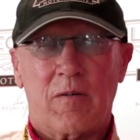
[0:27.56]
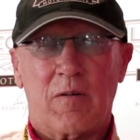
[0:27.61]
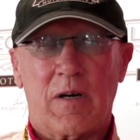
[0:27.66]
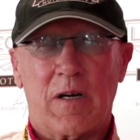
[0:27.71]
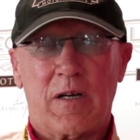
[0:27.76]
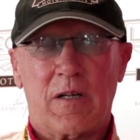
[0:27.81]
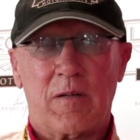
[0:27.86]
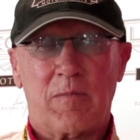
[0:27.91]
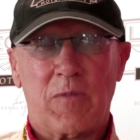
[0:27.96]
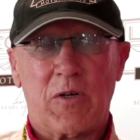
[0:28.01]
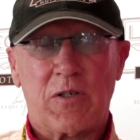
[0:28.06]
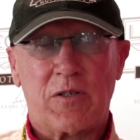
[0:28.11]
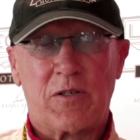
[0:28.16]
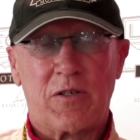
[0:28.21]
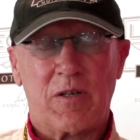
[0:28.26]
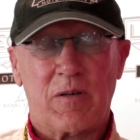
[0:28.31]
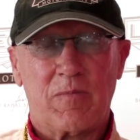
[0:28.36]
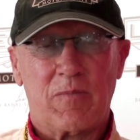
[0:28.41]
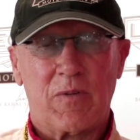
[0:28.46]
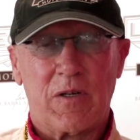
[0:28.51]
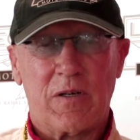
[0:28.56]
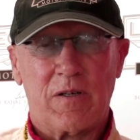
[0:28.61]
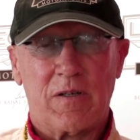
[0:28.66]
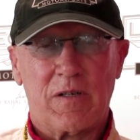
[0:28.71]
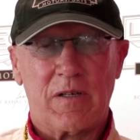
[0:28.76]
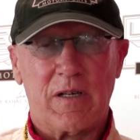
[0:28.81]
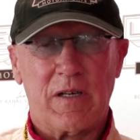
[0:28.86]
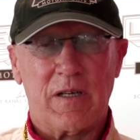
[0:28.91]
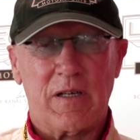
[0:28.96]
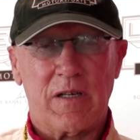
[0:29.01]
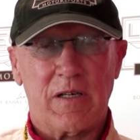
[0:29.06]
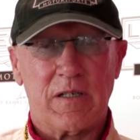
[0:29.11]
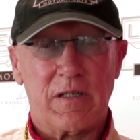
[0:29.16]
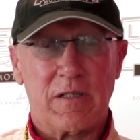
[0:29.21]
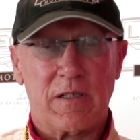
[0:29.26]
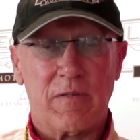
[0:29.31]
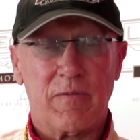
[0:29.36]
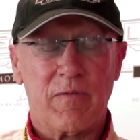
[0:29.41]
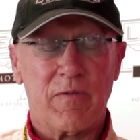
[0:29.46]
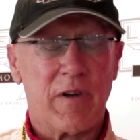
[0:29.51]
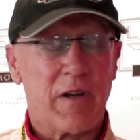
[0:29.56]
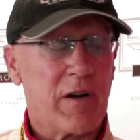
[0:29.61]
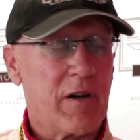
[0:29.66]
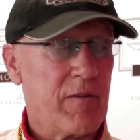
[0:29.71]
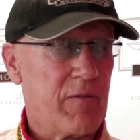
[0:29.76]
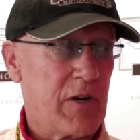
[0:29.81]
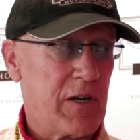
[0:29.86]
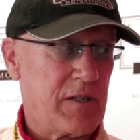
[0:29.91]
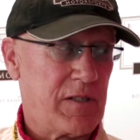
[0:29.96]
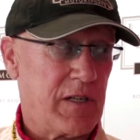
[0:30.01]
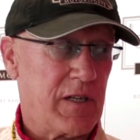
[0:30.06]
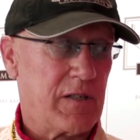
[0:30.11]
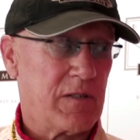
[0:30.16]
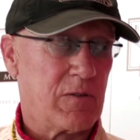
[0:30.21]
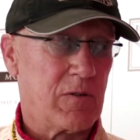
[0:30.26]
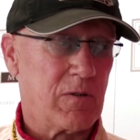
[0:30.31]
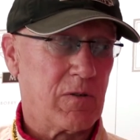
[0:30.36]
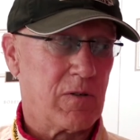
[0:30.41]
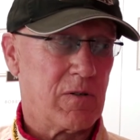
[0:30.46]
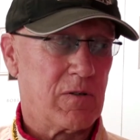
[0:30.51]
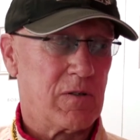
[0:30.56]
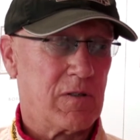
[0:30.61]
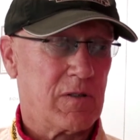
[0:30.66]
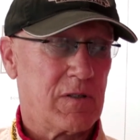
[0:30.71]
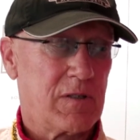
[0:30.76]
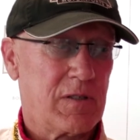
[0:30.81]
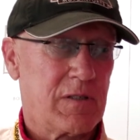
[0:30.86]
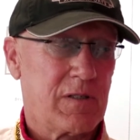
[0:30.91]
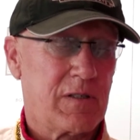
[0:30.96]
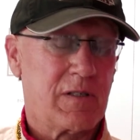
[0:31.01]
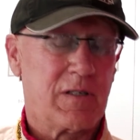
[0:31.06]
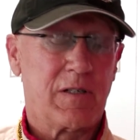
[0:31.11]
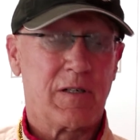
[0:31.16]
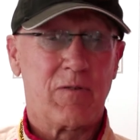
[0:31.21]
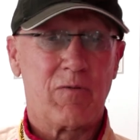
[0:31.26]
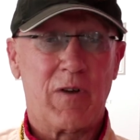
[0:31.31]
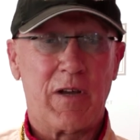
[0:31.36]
Well, Mont Tremblant is a very, very technical course, uh,